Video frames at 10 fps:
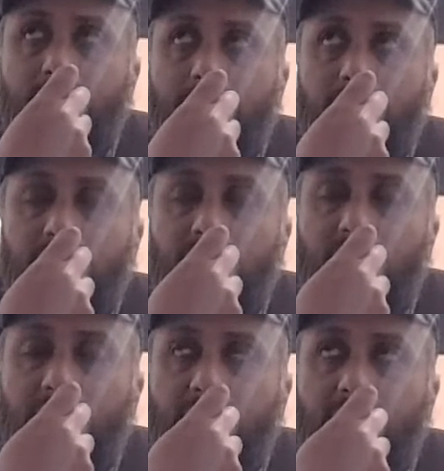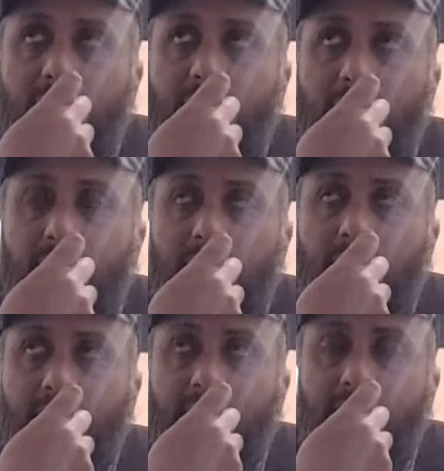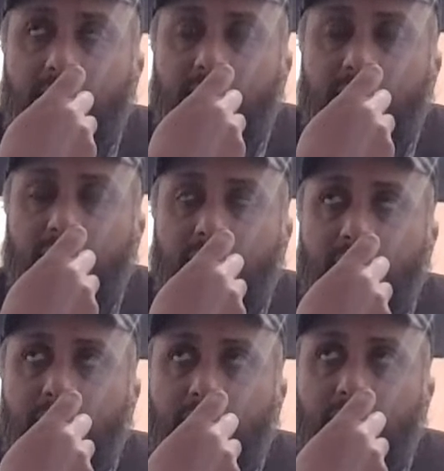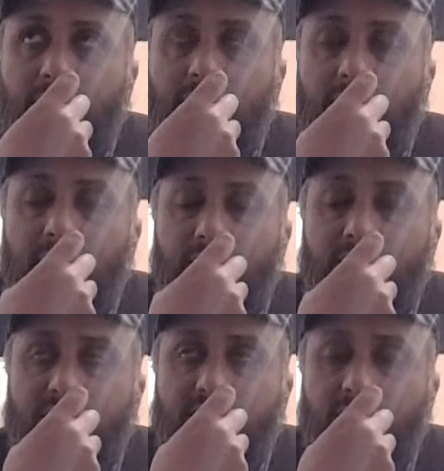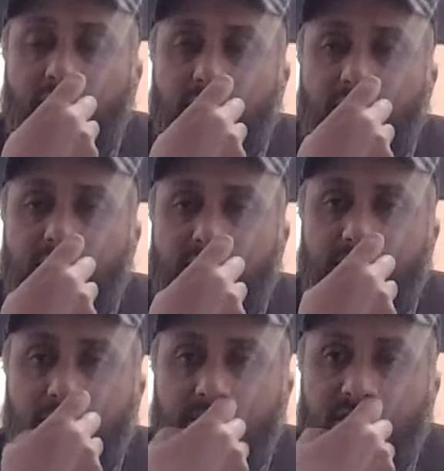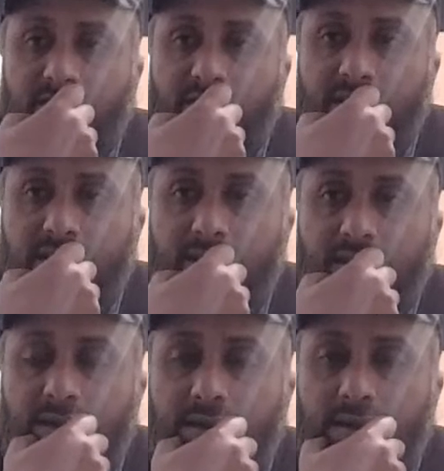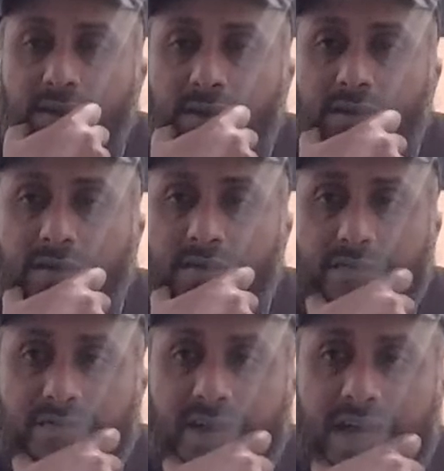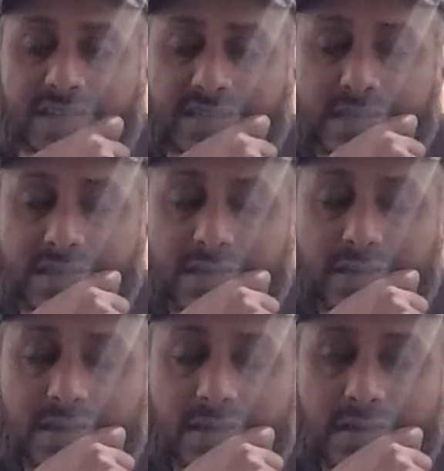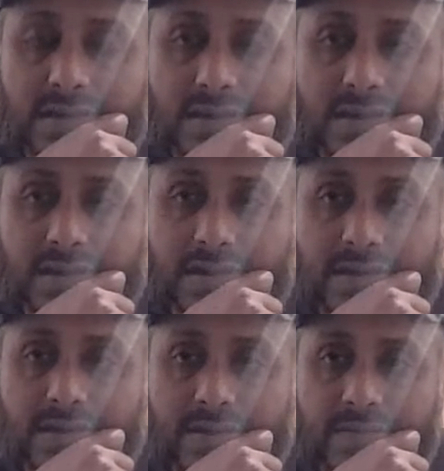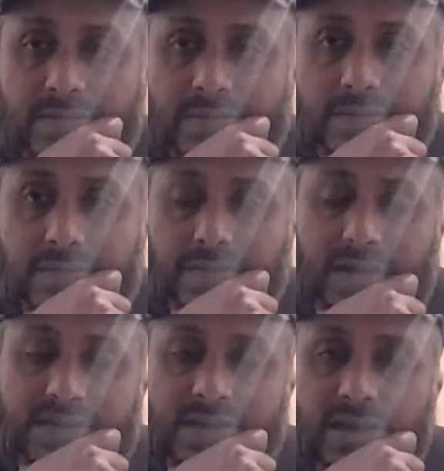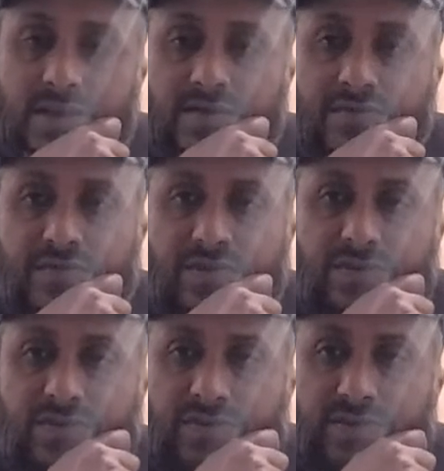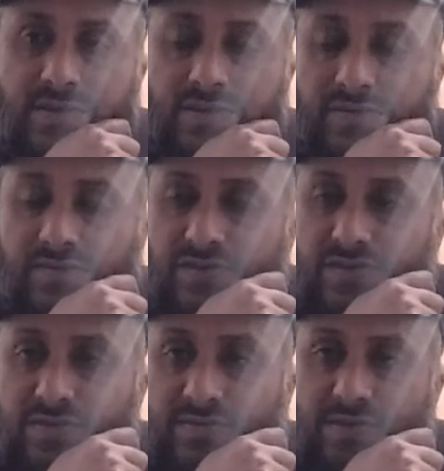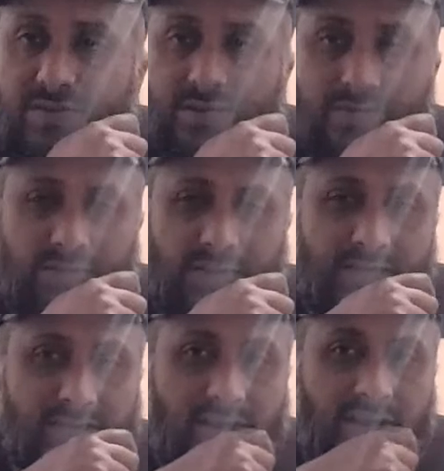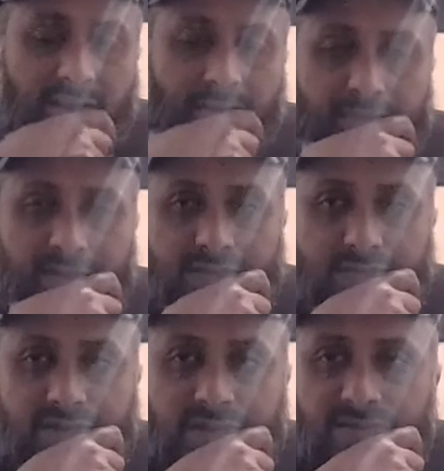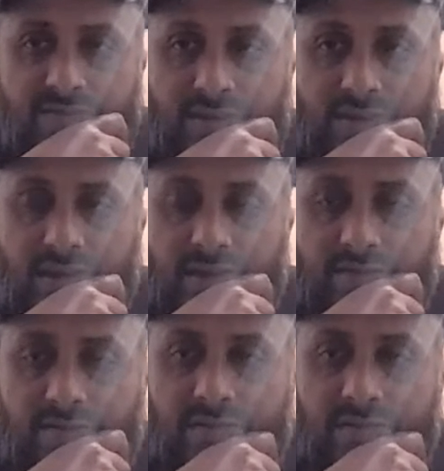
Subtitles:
light at the end of the tunnel in terms of the vaccine, but it's kind of confusing because there's all these drug companies with different kind of